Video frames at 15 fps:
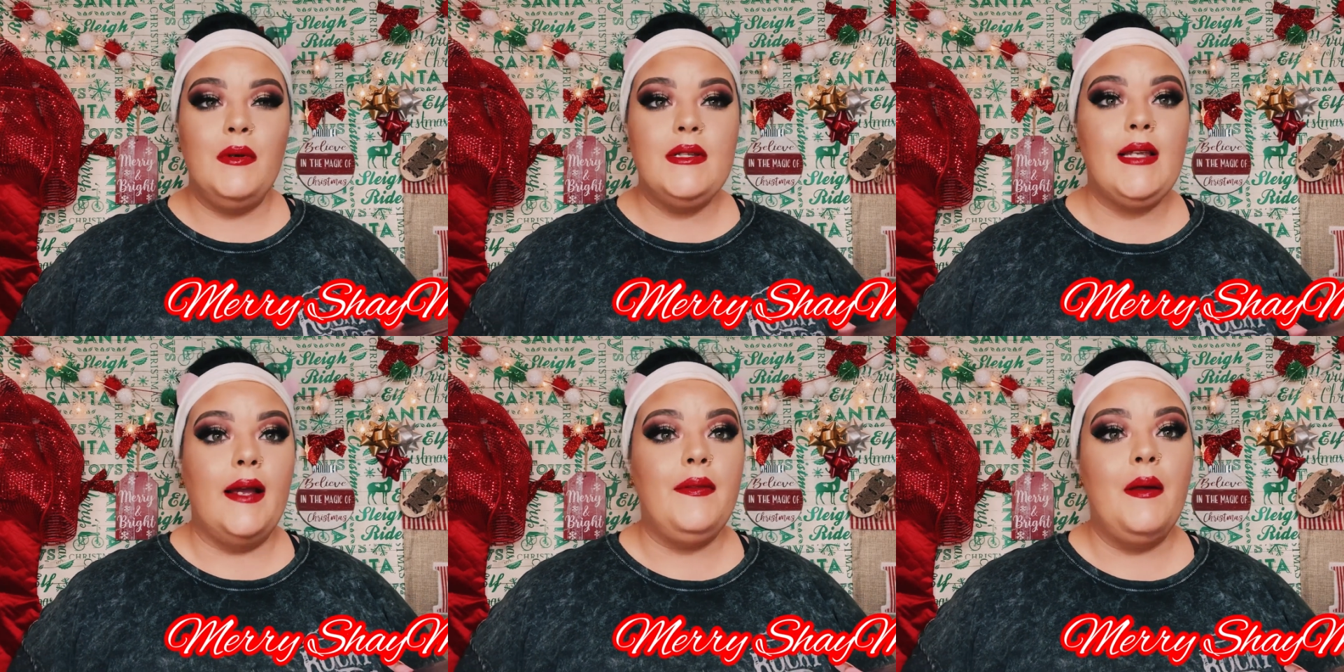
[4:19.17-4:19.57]

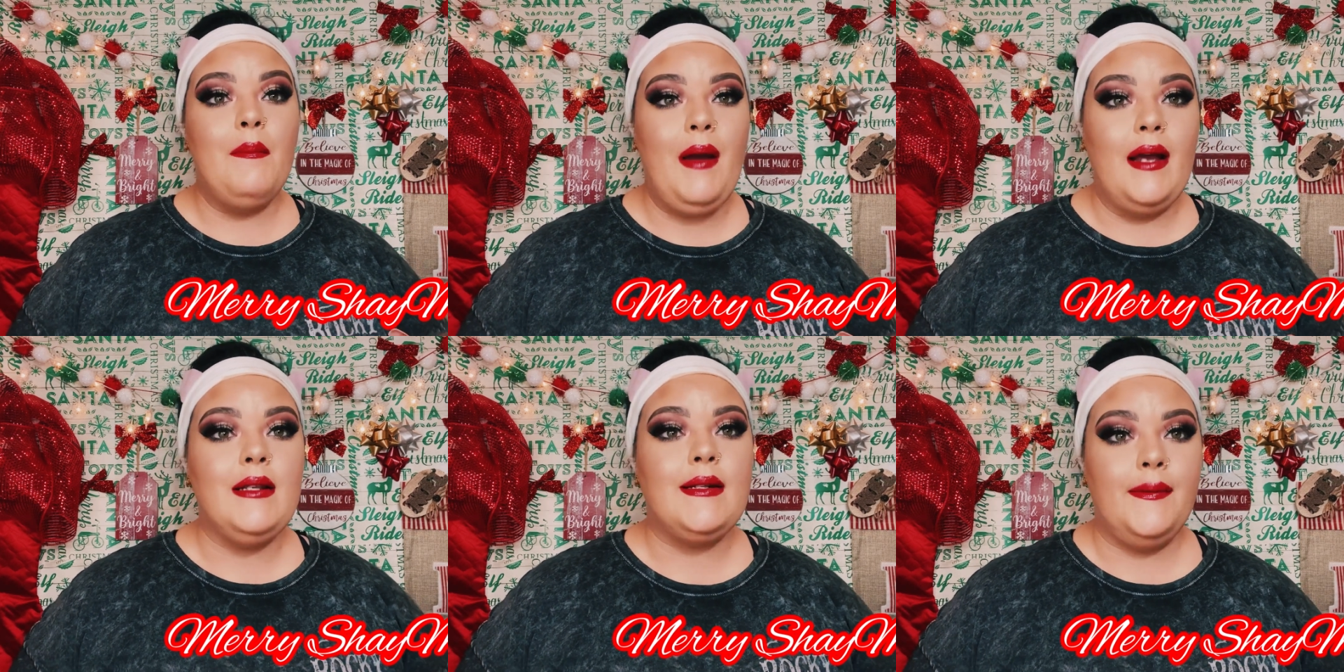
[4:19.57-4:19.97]
say the
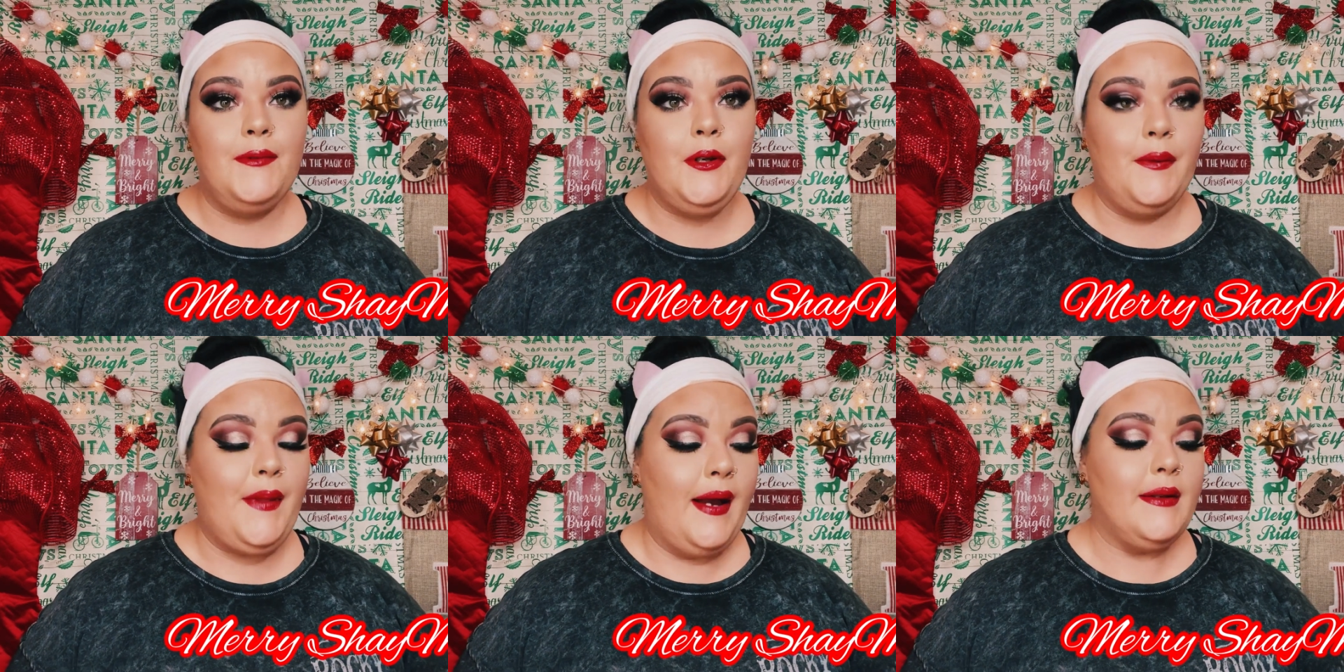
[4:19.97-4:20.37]
best of
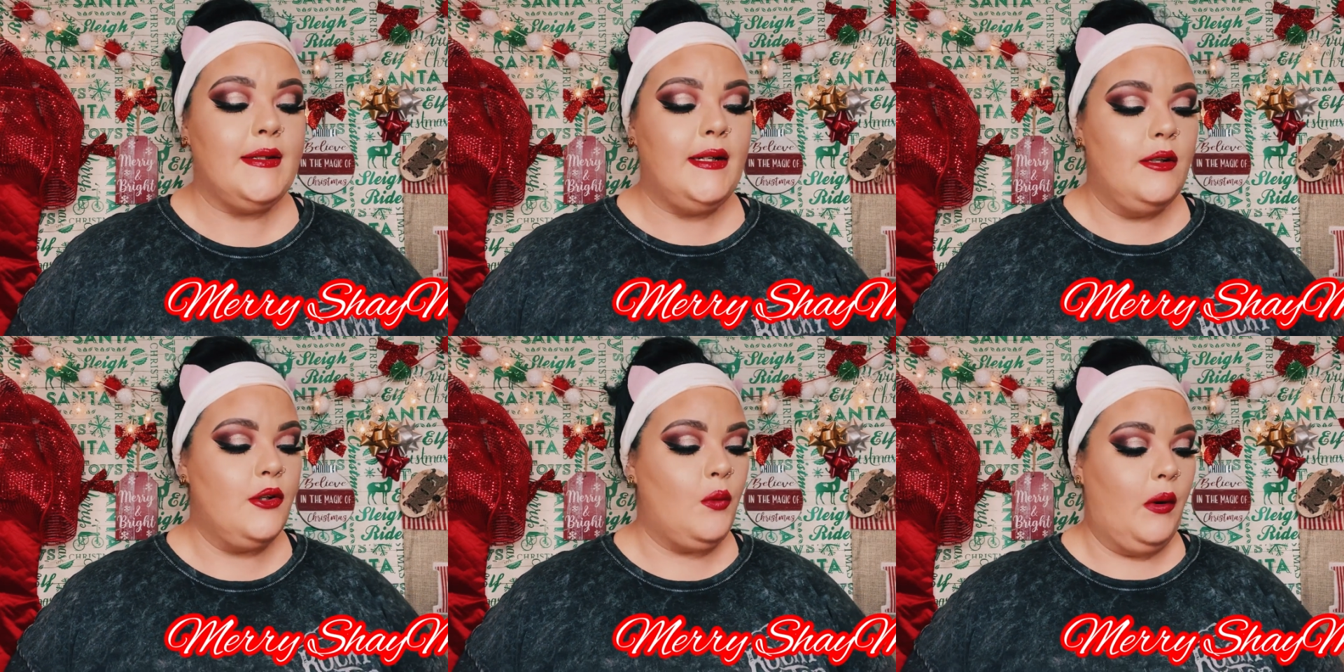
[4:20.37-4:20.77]

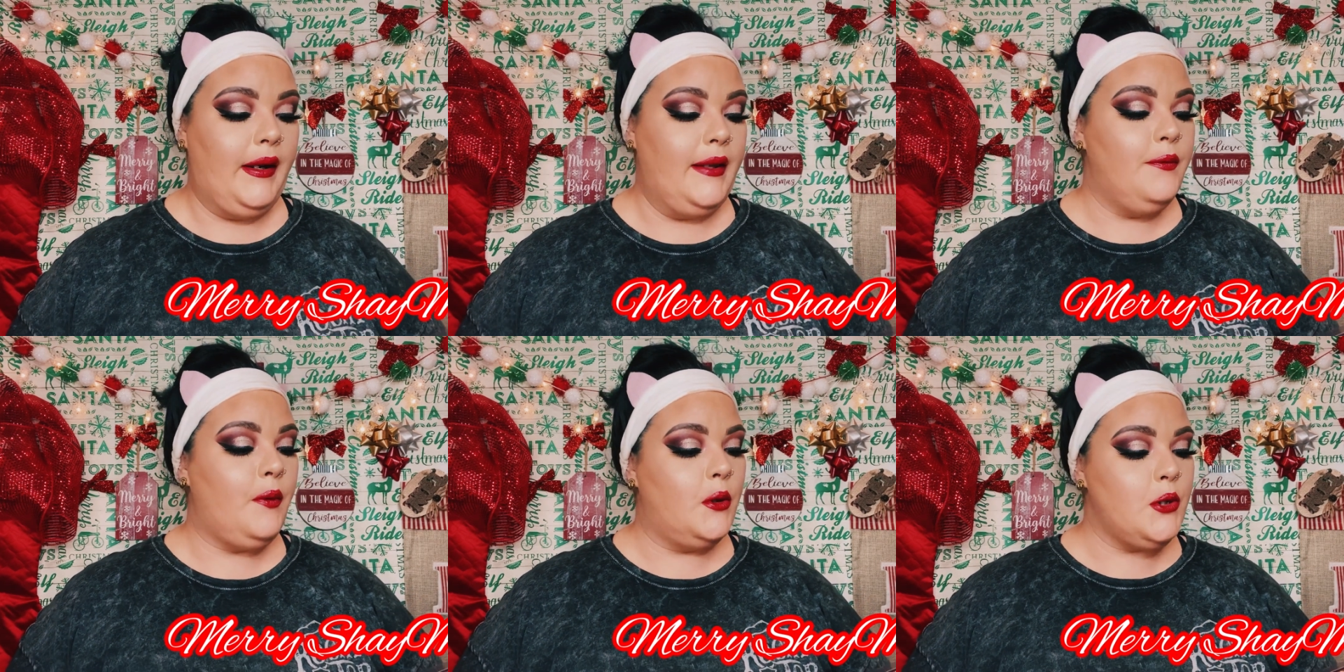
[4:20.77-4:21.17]

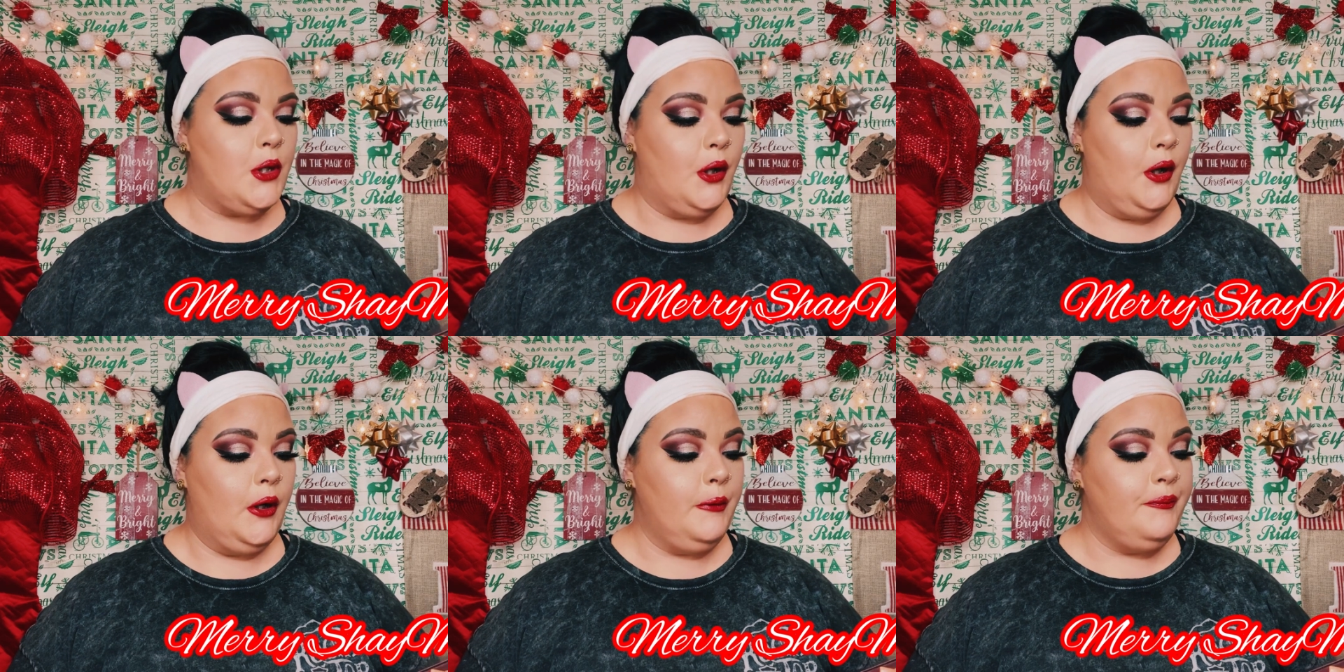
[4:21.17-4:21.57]
2020 for
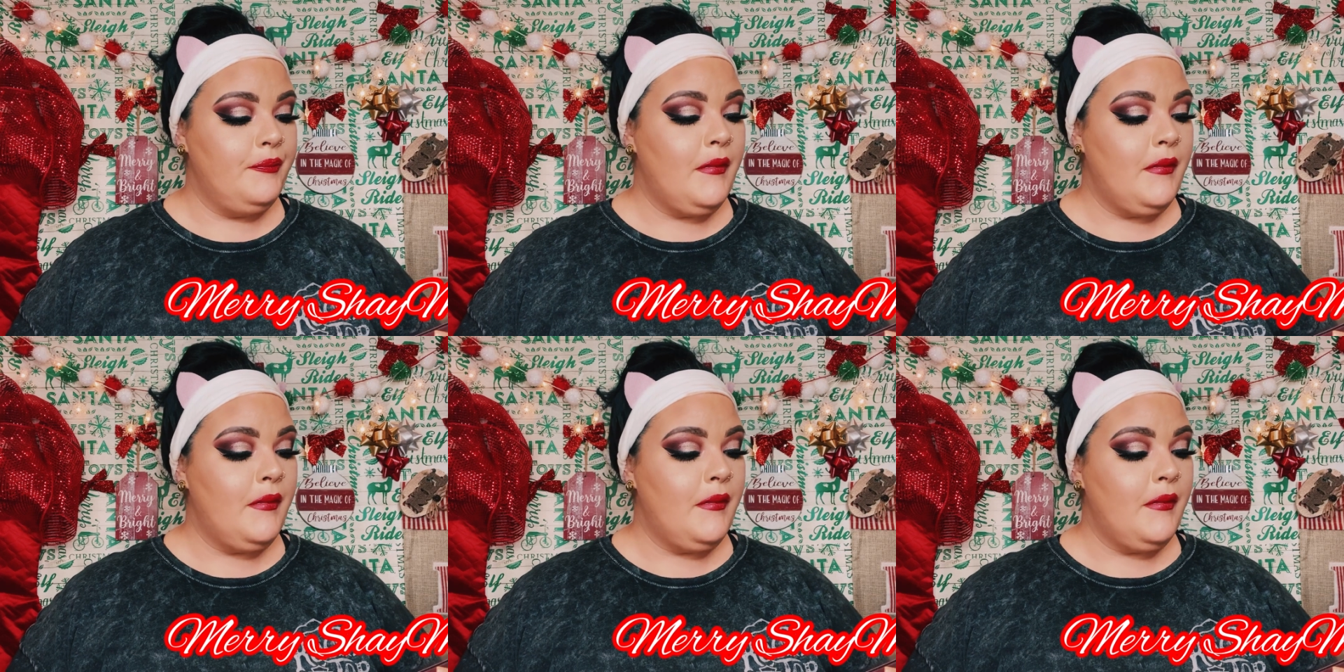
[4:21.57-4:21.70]
sure.